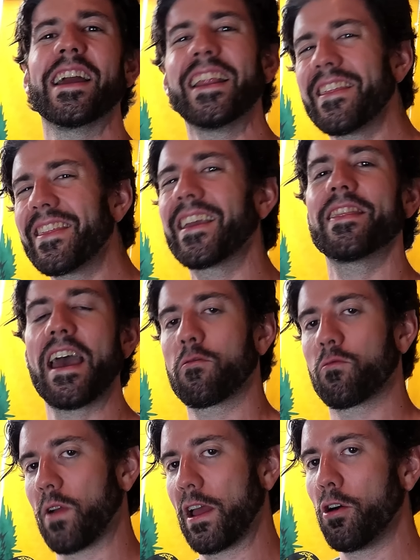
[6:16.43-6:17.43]
anything in
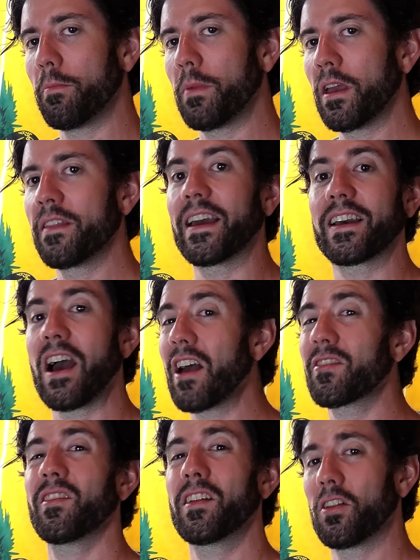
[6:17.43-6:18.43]
that realm that
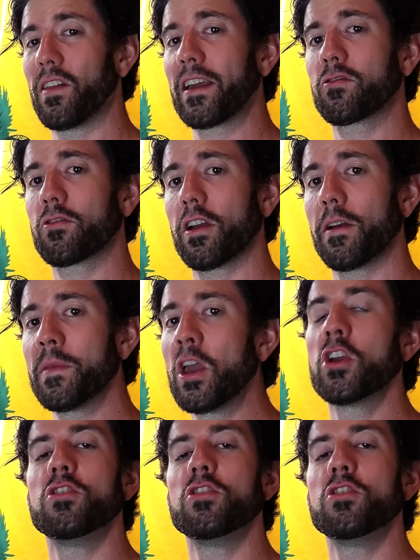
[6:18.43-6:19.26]
costs a little extra,